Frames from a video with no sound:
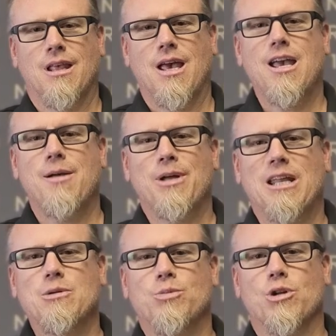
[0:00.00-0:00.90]
Hey, my
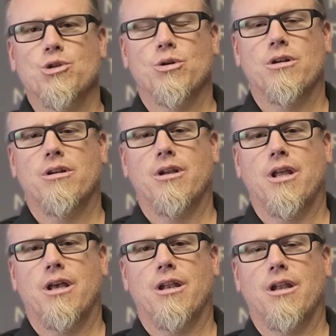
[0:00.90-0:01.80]
name is Bill Jordan,
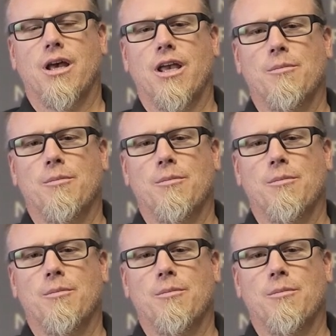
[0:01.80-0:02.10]
and I